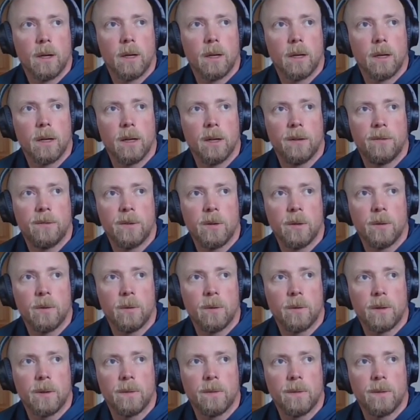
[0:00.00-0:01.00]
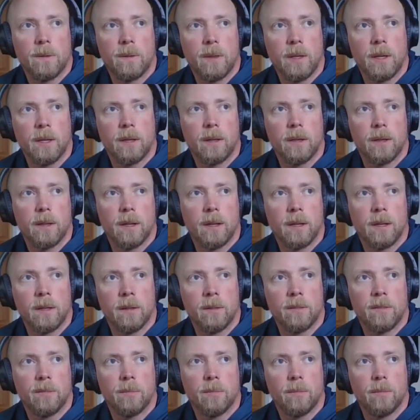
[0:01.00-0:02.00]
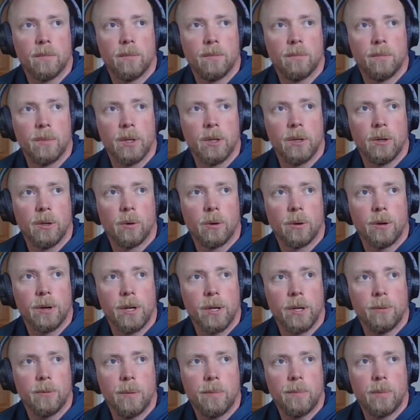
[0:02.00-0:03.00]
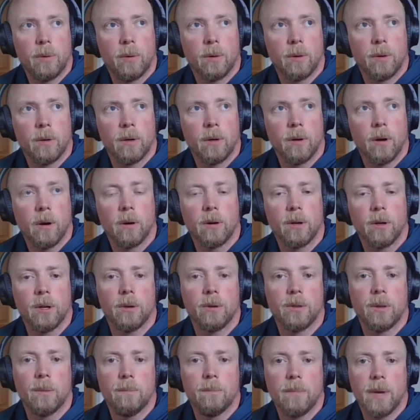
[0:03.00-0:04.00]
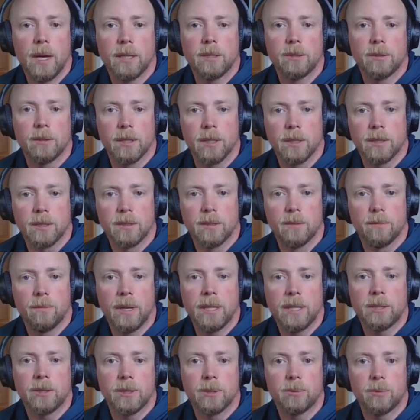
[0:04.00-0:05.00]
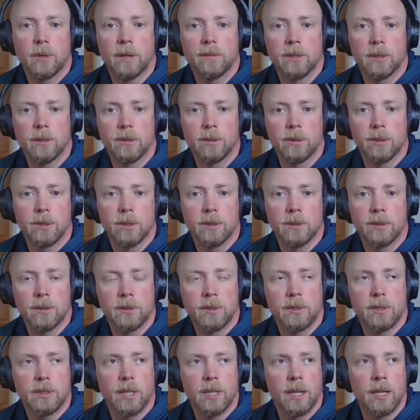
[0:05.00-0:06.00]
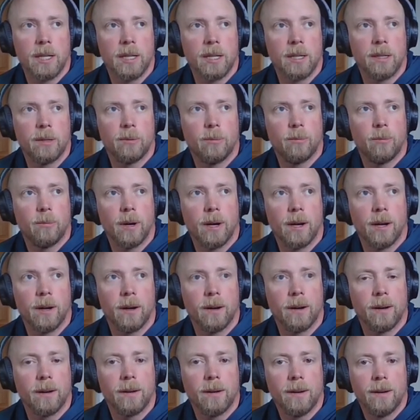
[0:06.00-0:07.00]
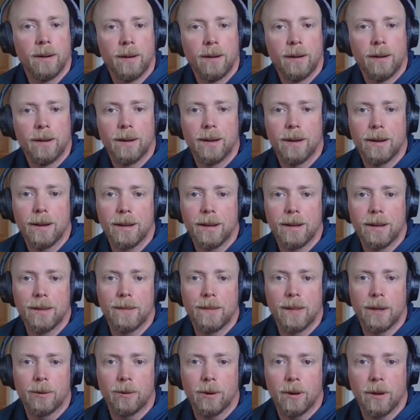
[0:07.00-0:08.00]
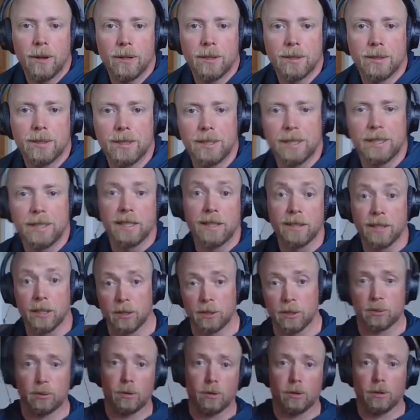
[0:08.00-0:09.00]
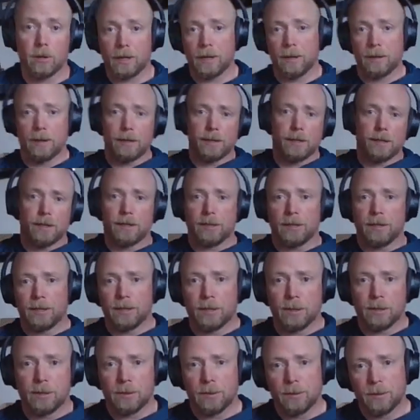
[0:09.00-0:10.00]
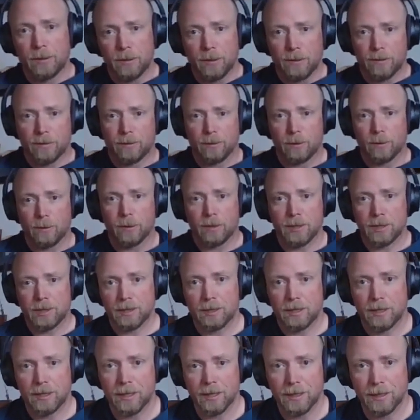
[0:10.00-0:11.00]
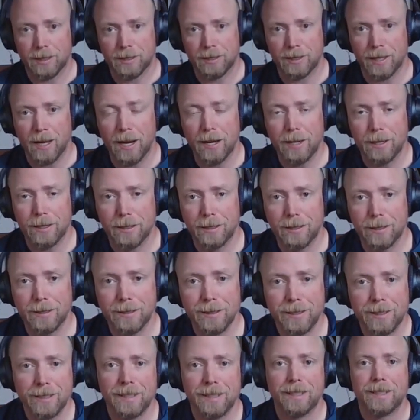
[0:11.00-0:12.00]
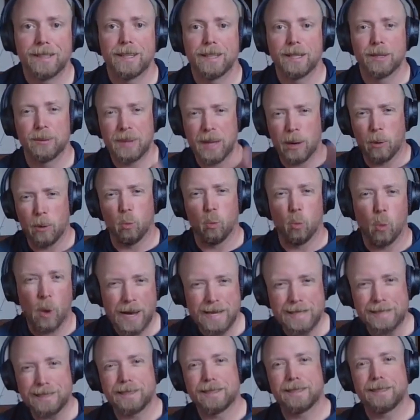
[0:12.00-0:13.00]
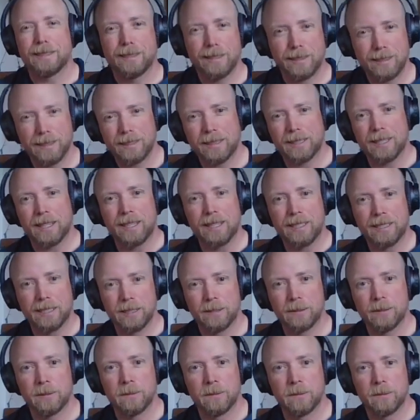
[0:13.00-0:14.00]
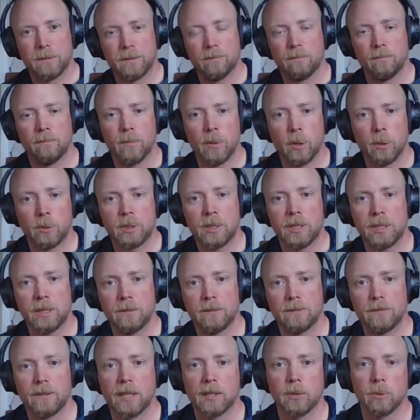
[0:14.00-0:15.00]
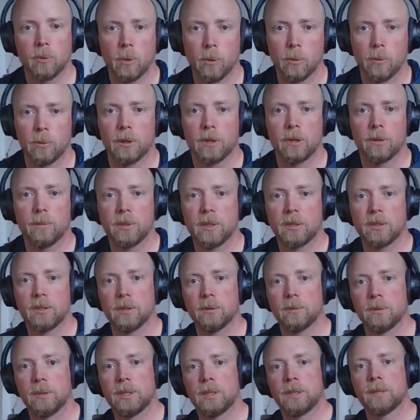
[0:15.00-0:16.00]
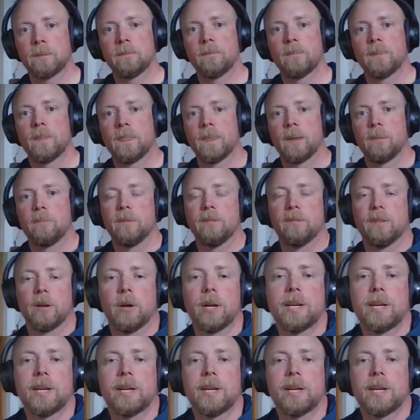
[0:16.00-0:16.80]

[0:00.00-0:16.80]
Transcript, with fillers: if you can think of Minority Report, or no, The Matrix, Matrix Revolutions, uh, where uh, they were all sitting in the control area, you know, for uh, Zion, of uh, that white kind of motif. That's what we're going to be doing. Be very